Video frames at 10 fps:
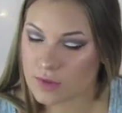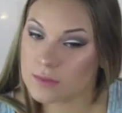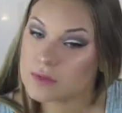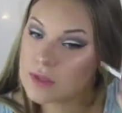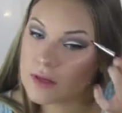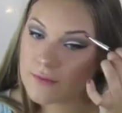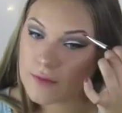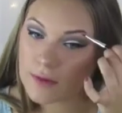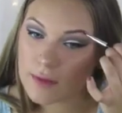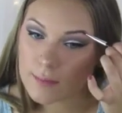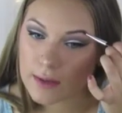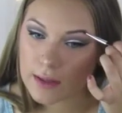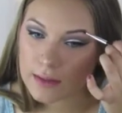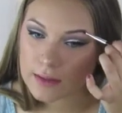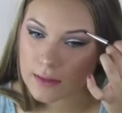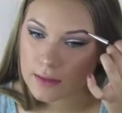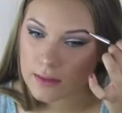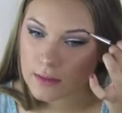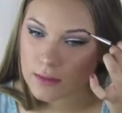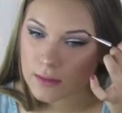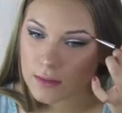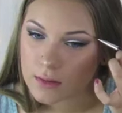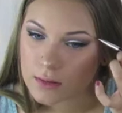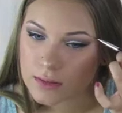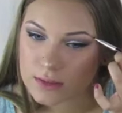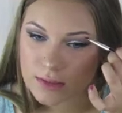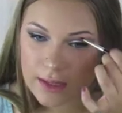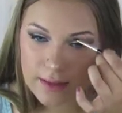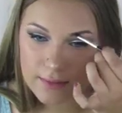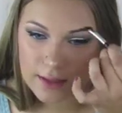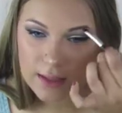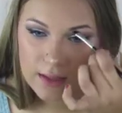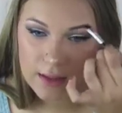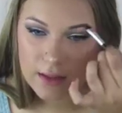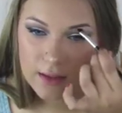So I'm just going to fill them in slightly